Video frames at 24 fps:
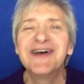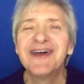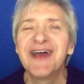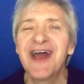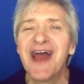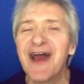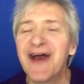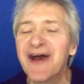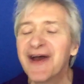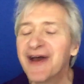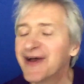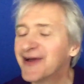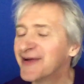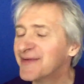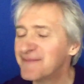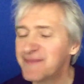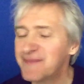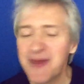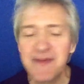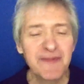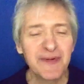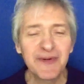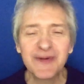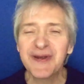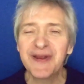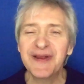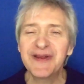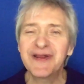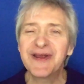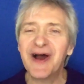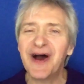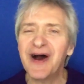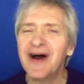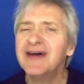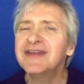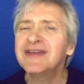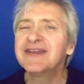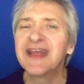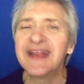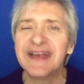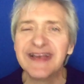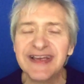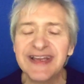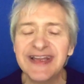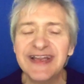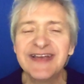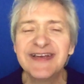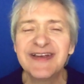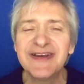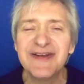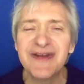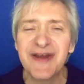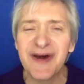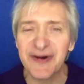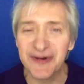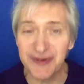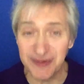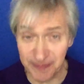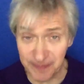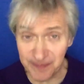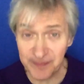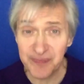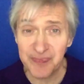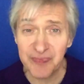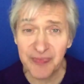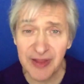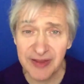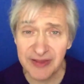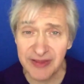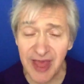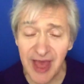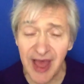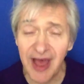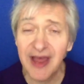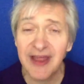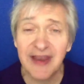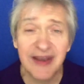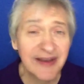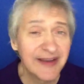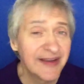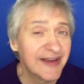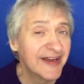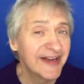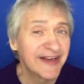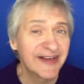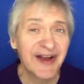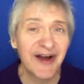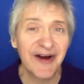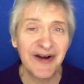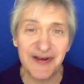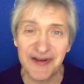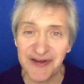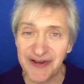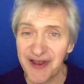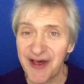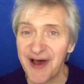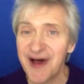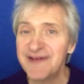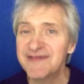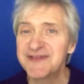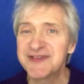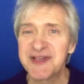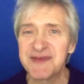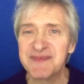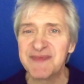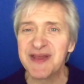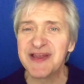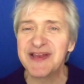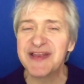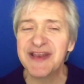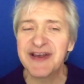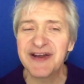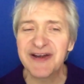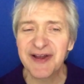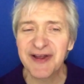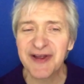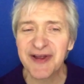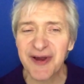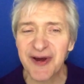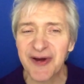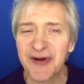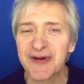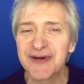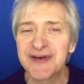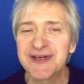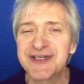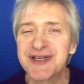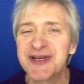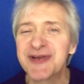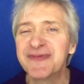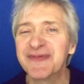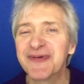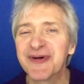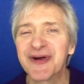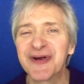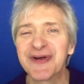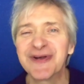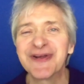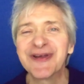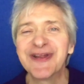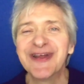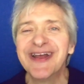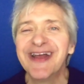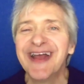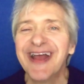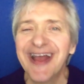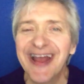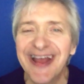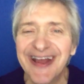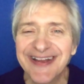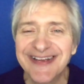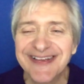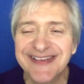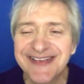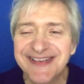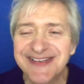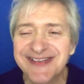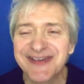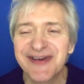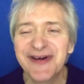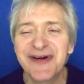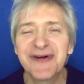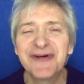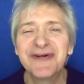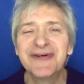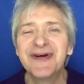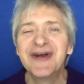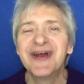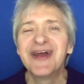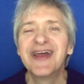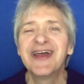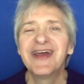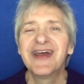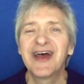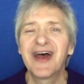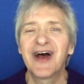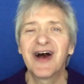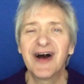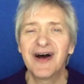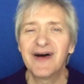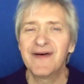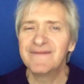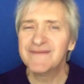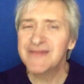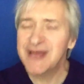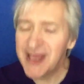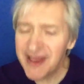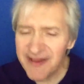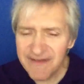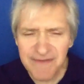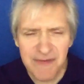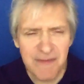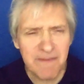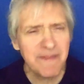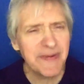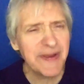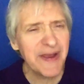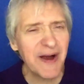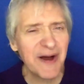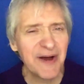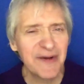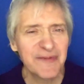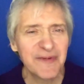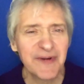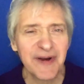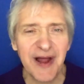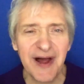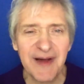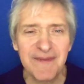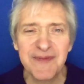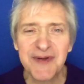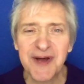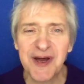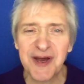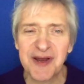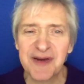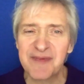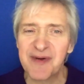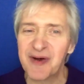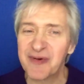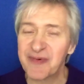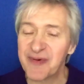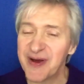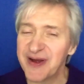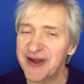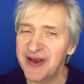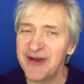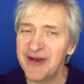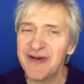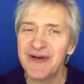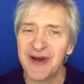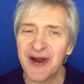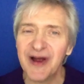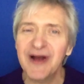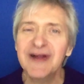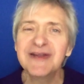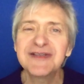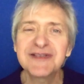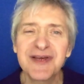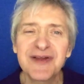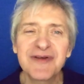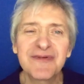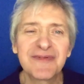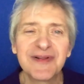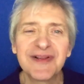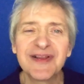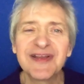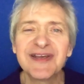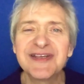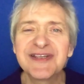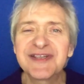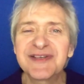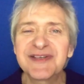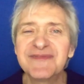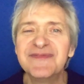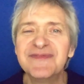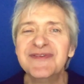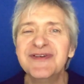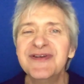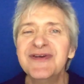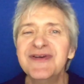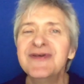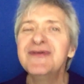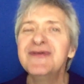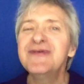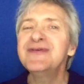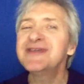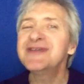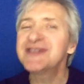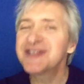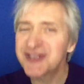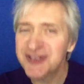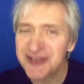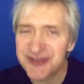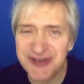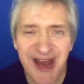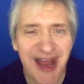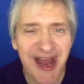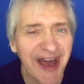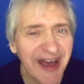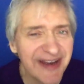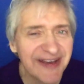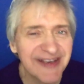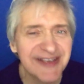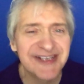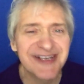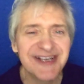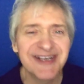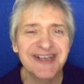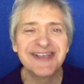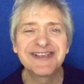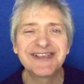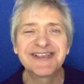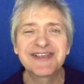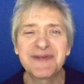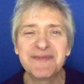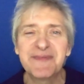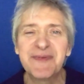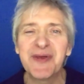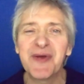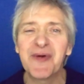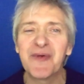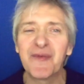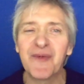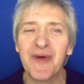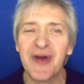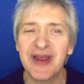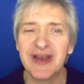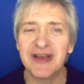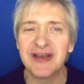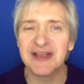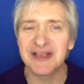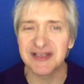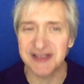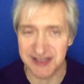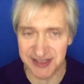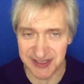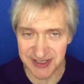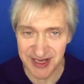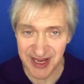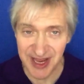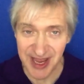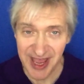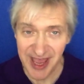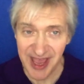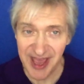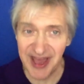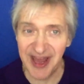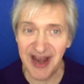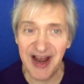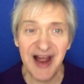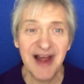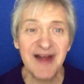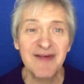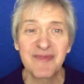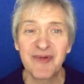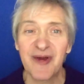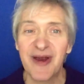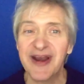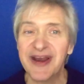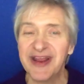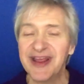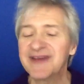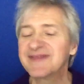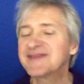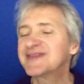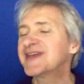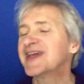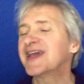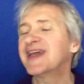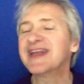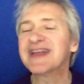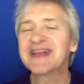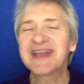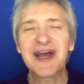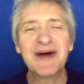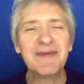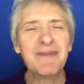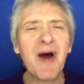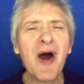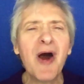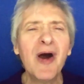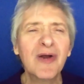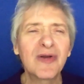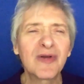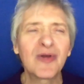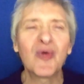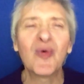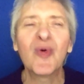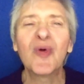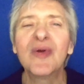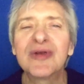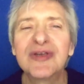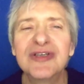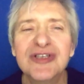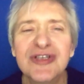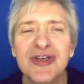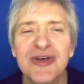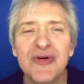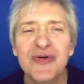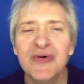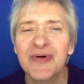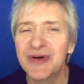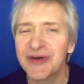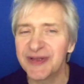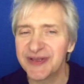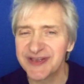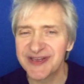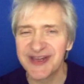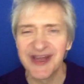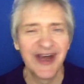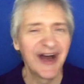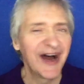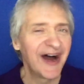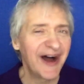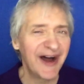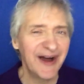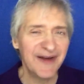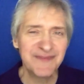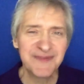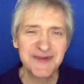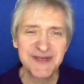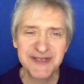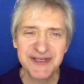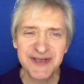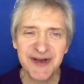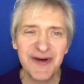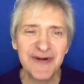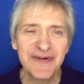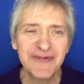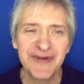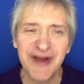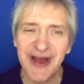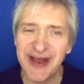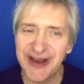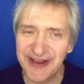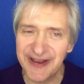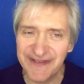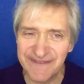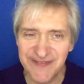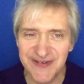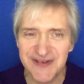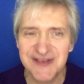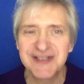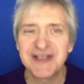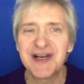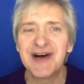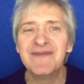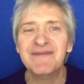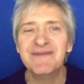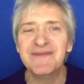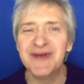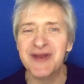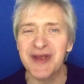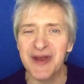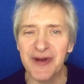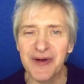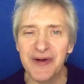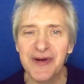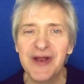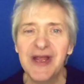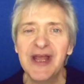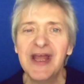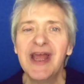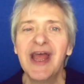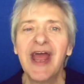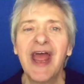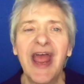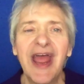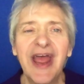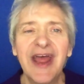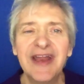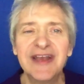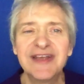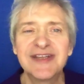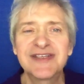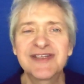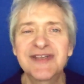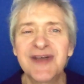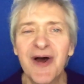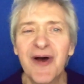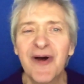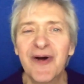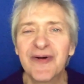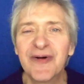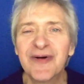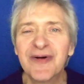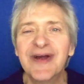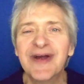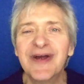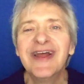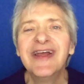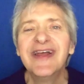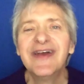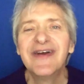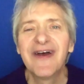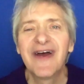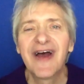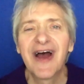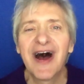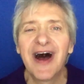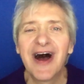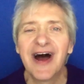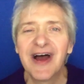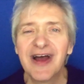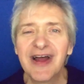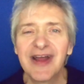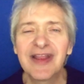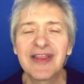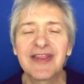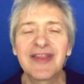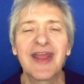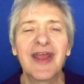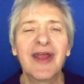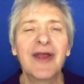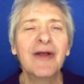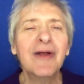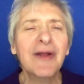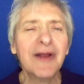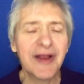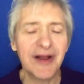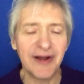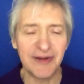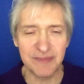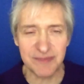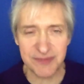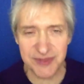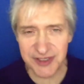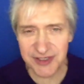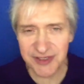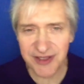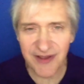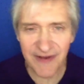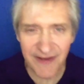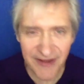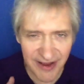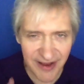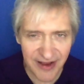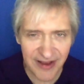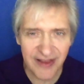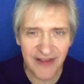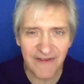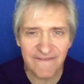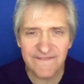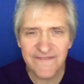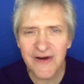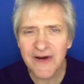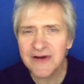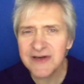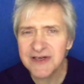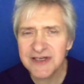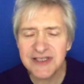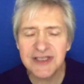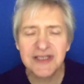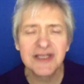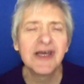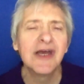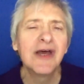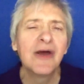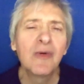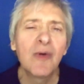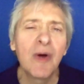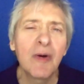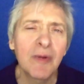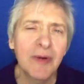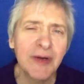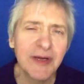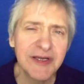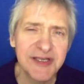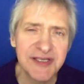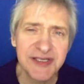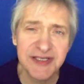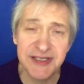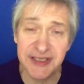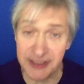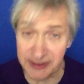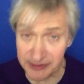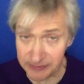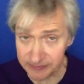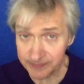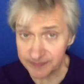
uh, uh people need God. They need to know that God loves them. They need an encouraging word. And so, uh, even beyond what I'm talking about right here, God's going to release some new strategies to be a witness. And I'm ready. I'm saying, come on, Lord, do it. I'm so ready for something new. And so uh, here it comes. The, the first, what we're going to see,